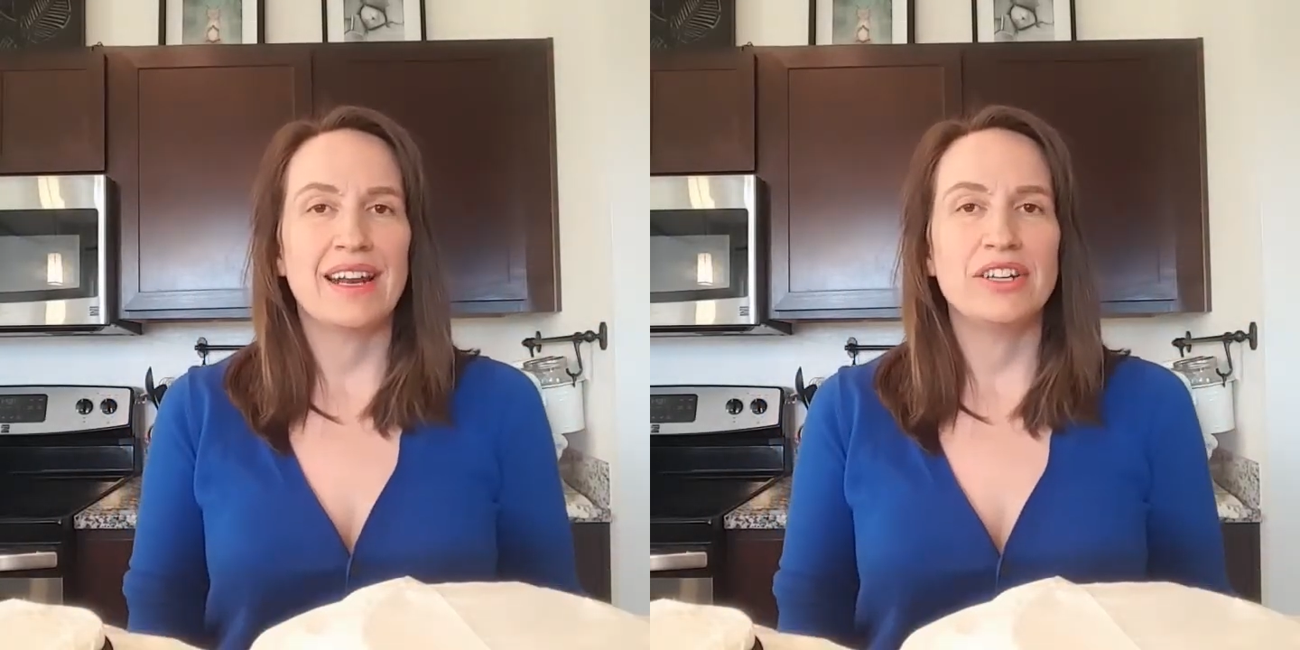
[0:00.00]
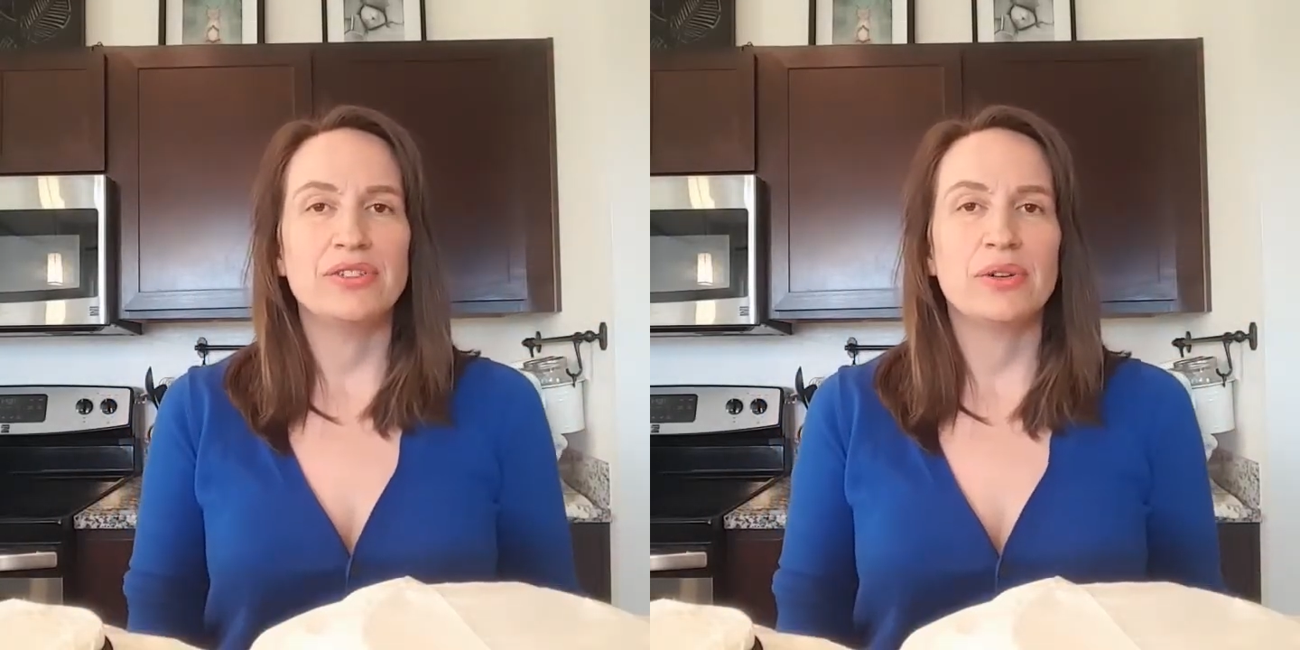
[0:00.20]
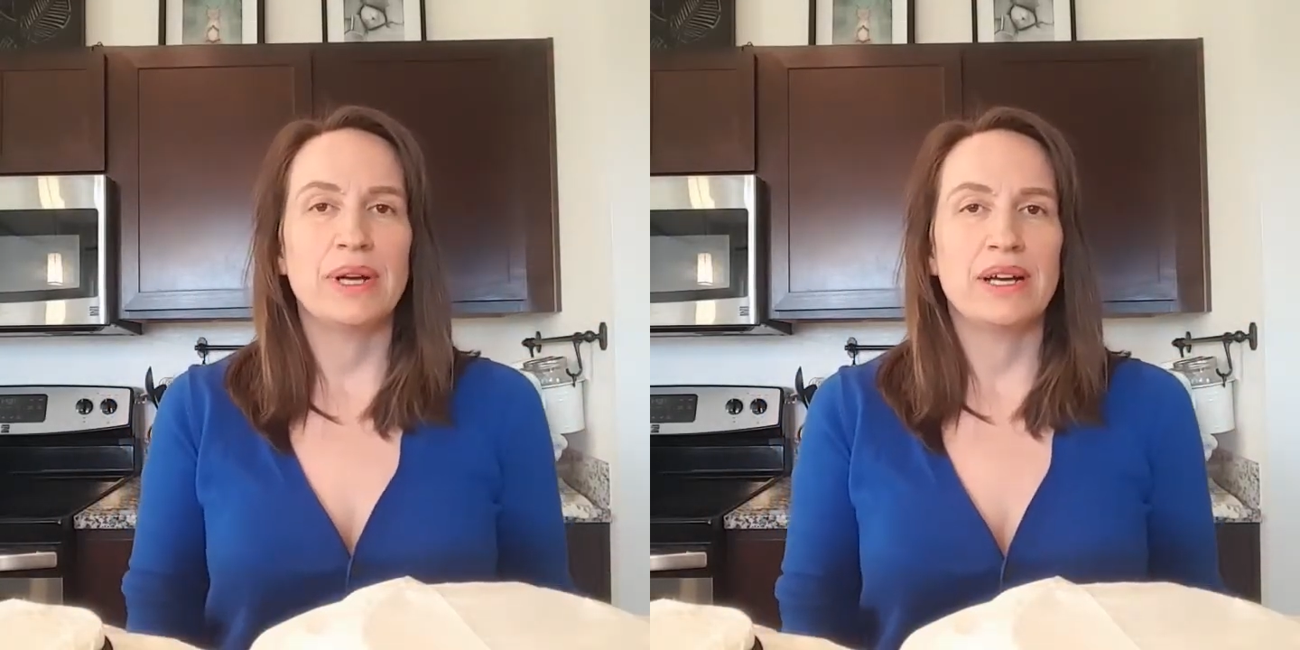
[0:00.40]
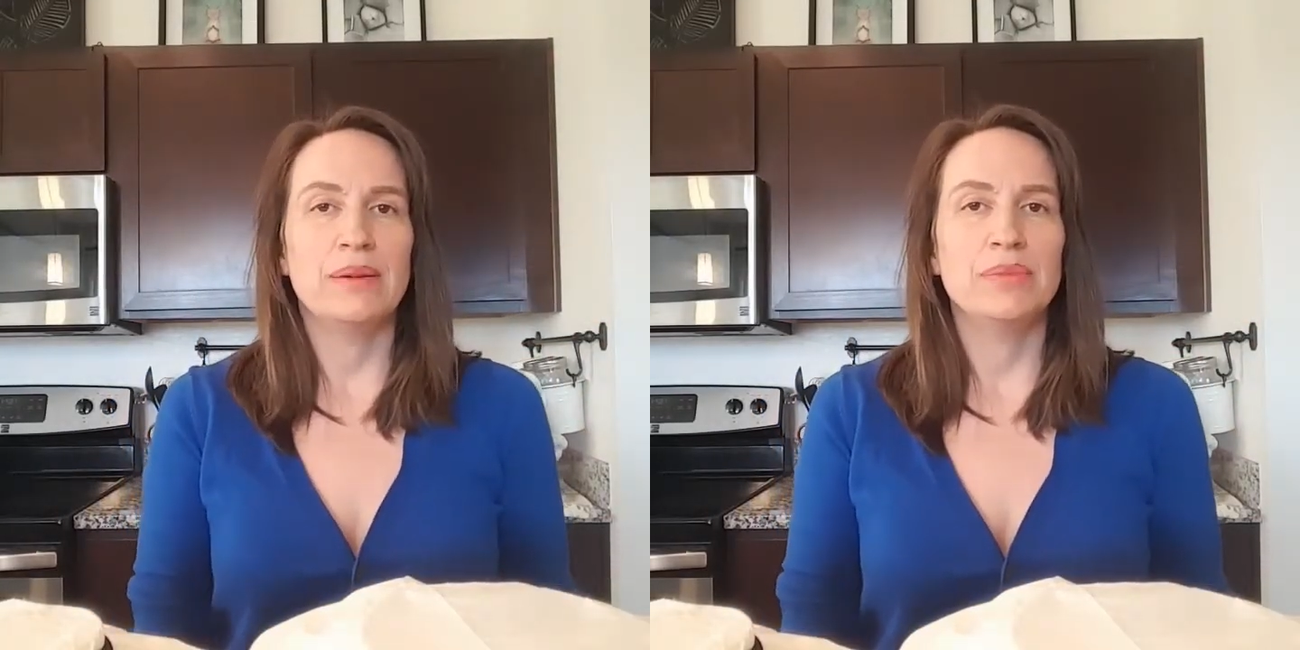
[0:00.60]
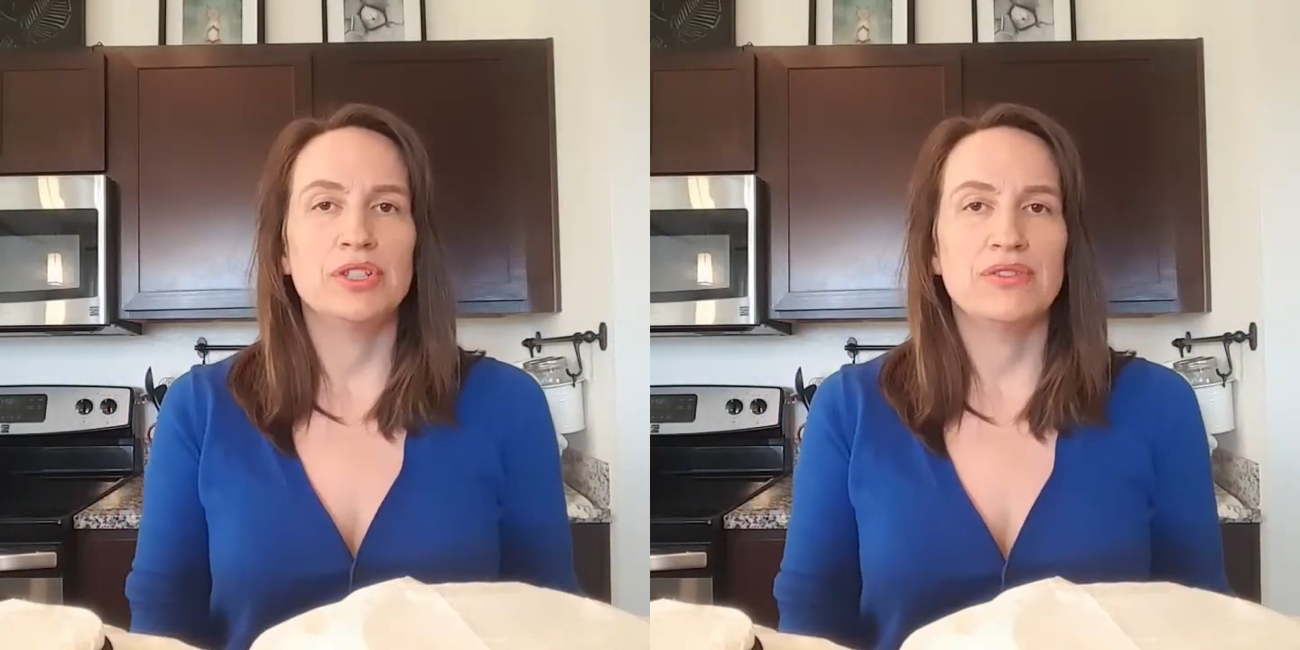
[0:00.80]
I'd do a quick
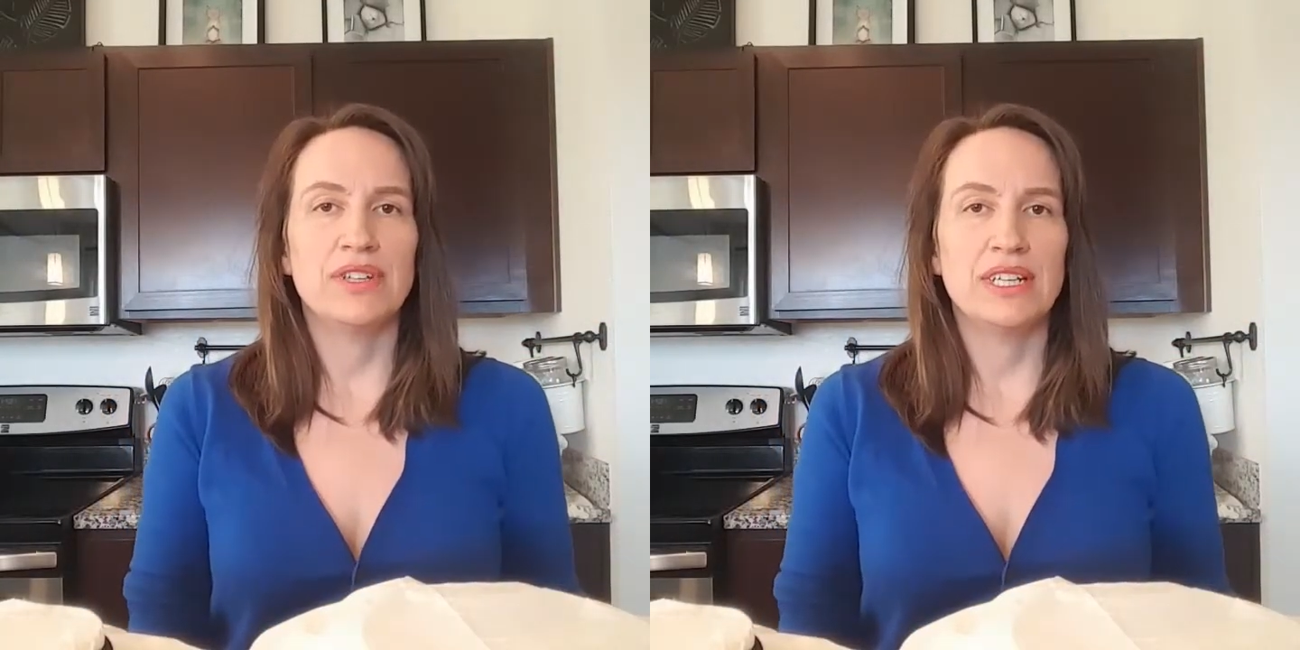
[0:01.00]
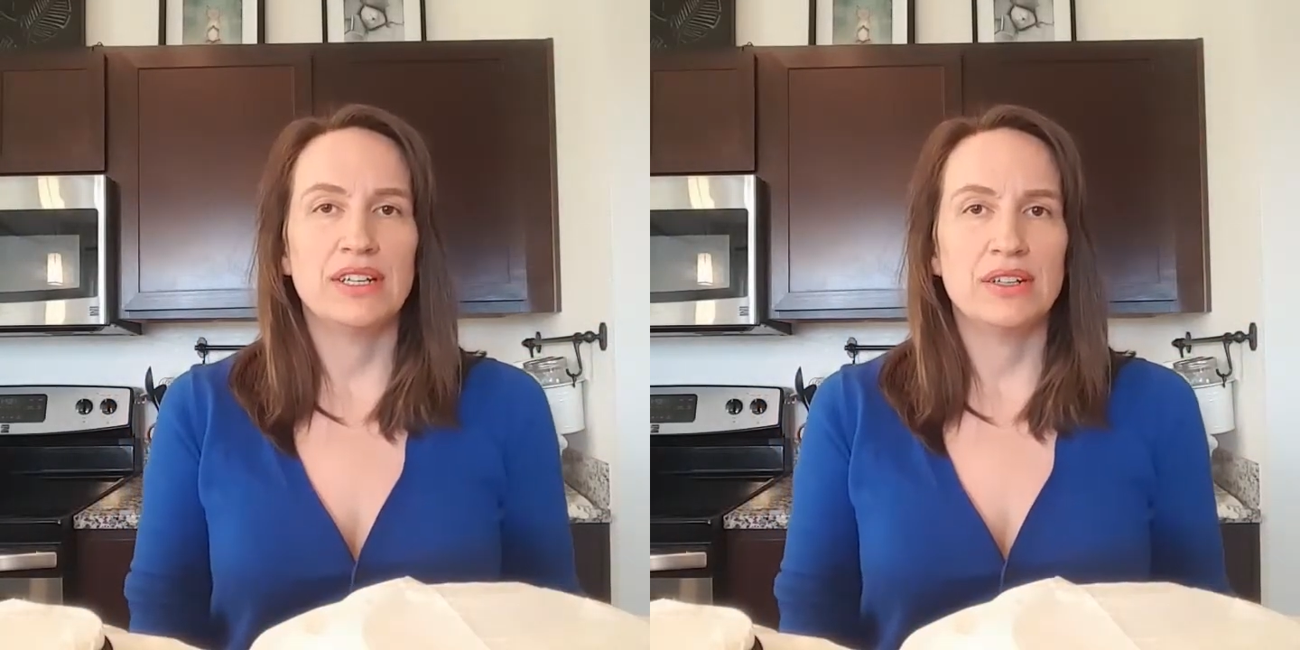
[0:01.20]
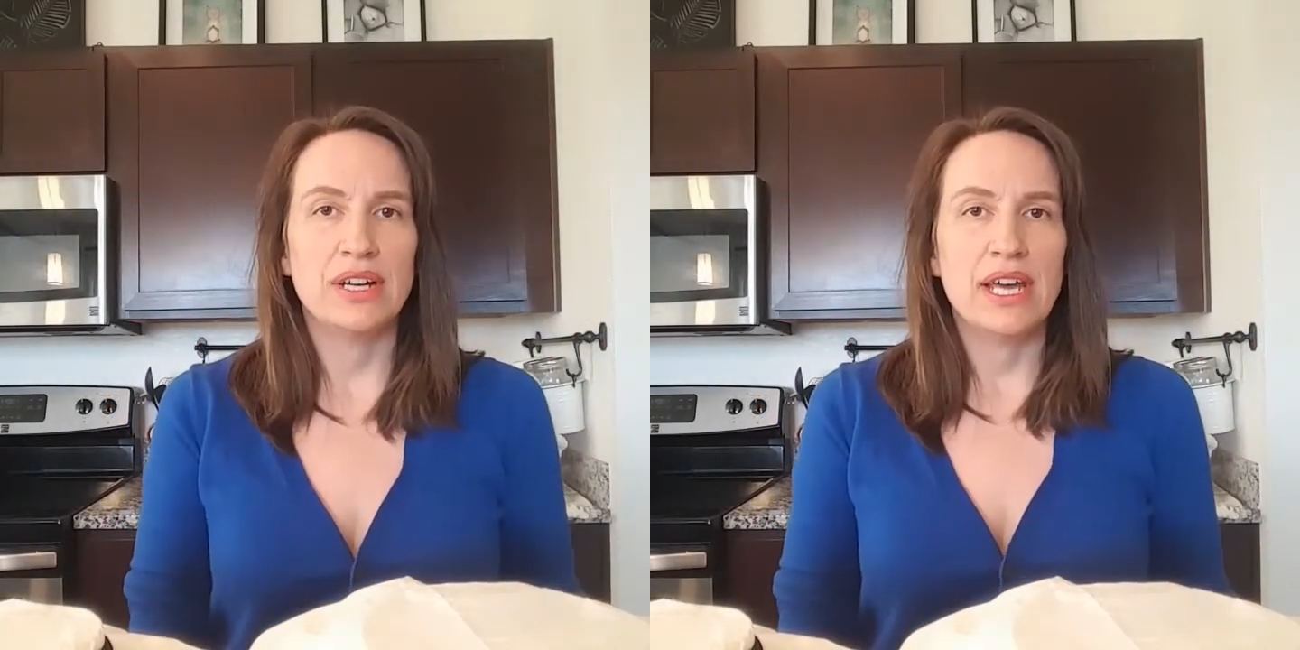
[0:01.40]
kombucha video.